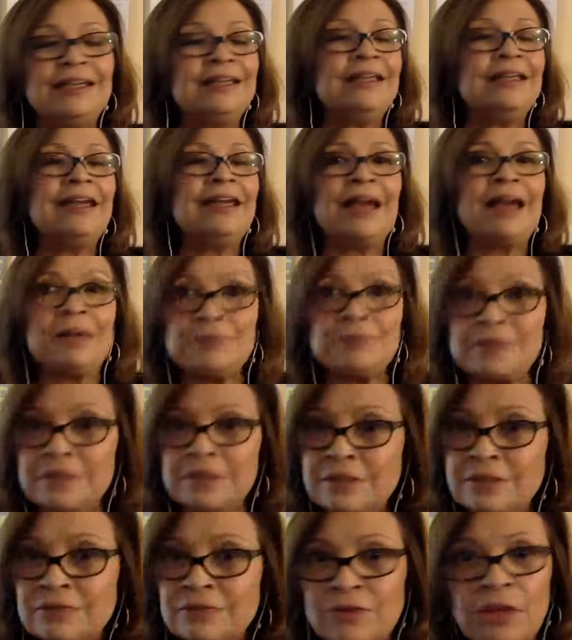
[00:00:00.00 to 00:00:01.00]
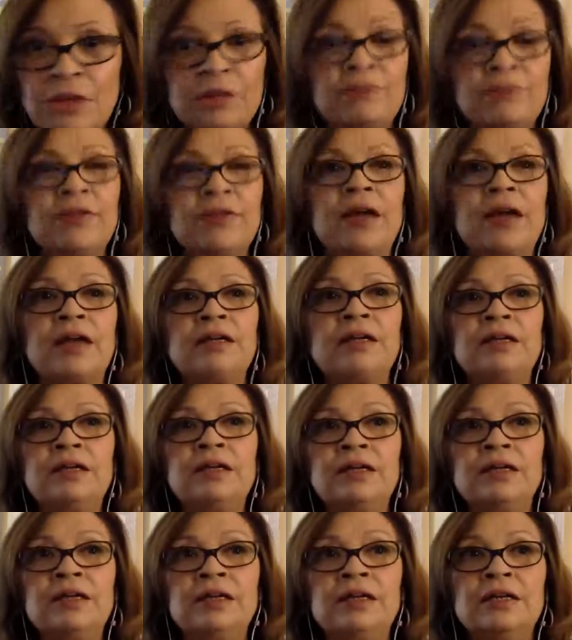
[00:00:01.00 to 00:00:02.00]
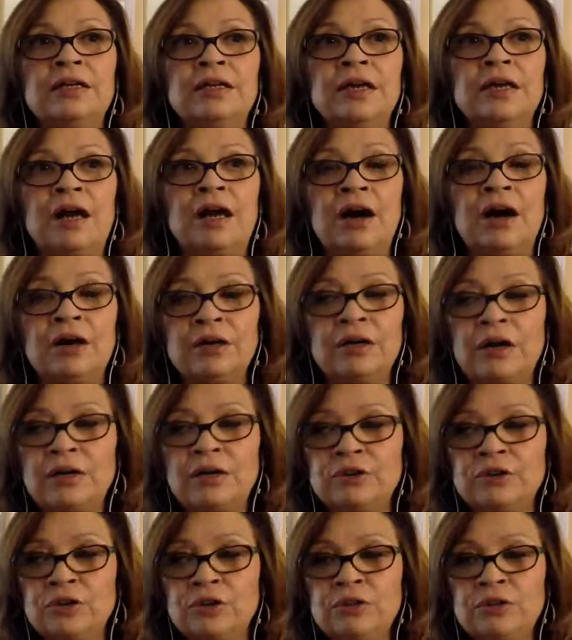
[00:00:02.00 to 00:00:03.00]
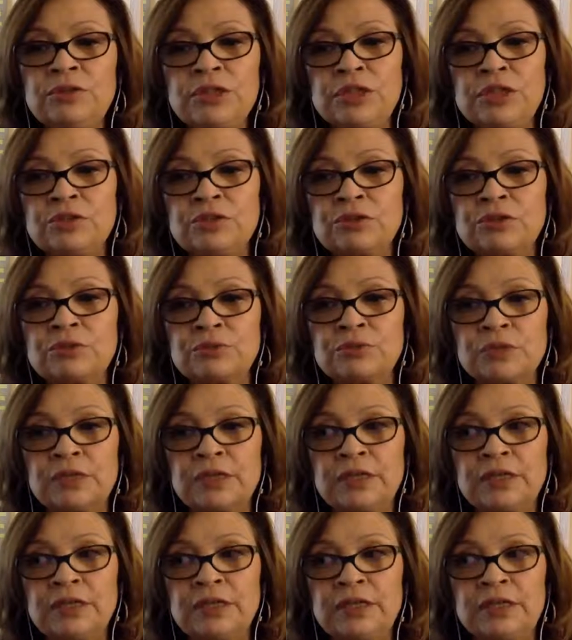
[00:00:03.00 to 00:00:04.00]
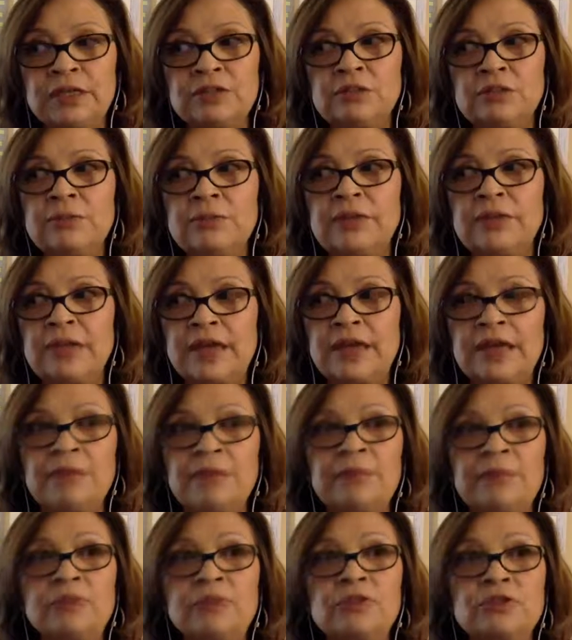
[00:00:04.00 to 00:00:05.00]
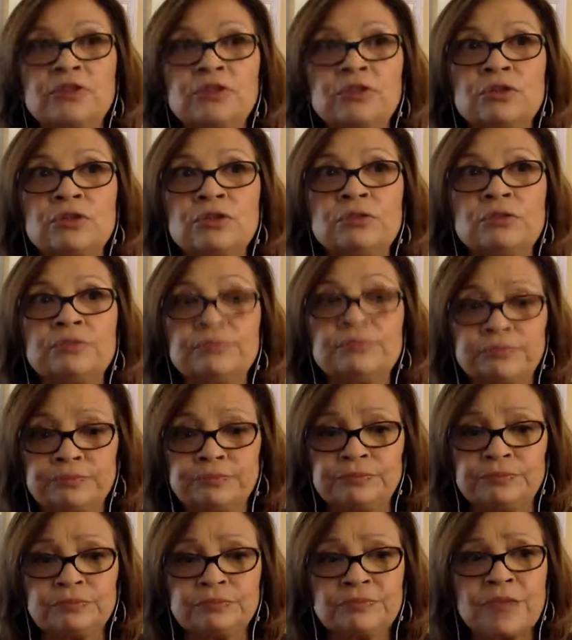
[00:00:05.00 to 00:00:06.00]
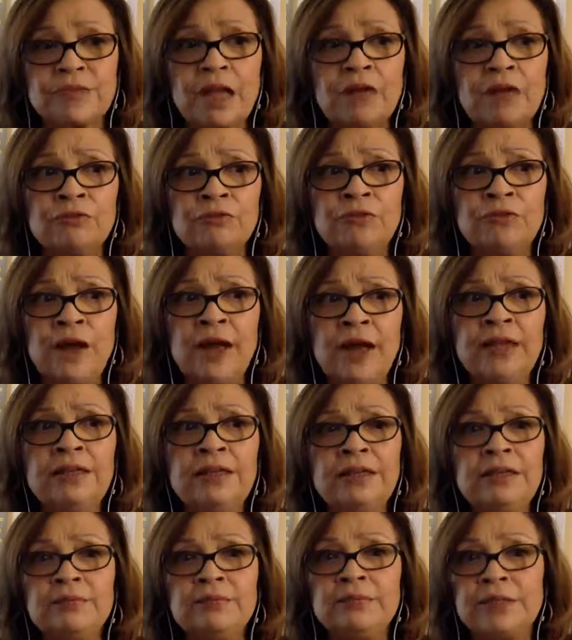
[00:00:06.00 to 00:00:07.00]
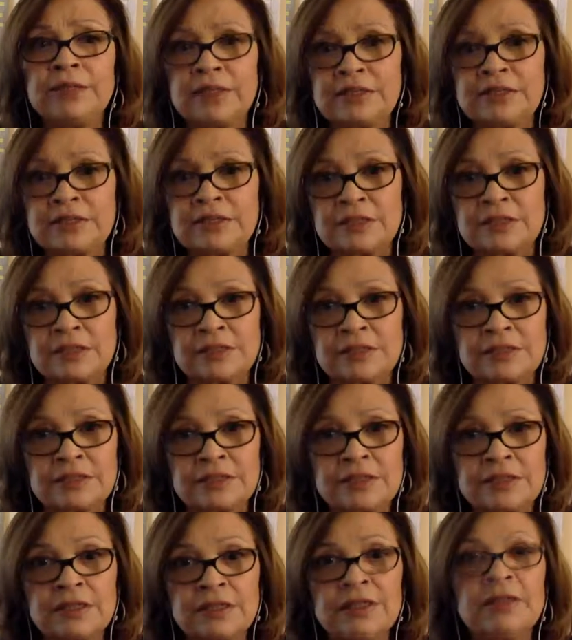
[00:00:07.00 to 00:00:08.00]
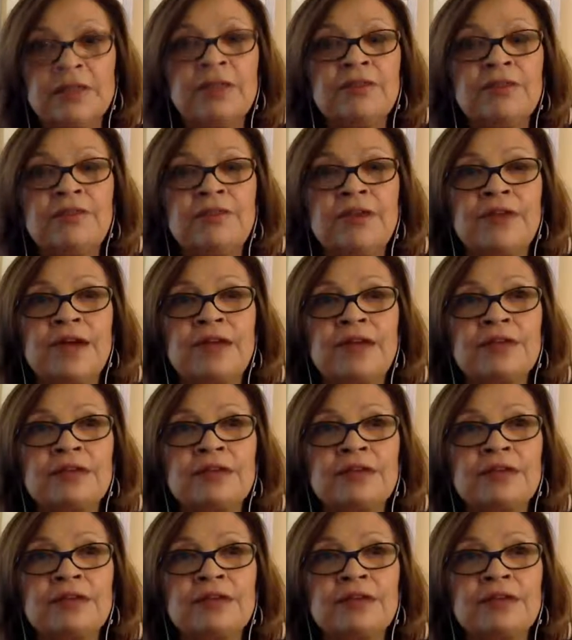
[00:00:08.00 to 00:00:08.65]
absence of all of that, our new teachers really need to be able to find places that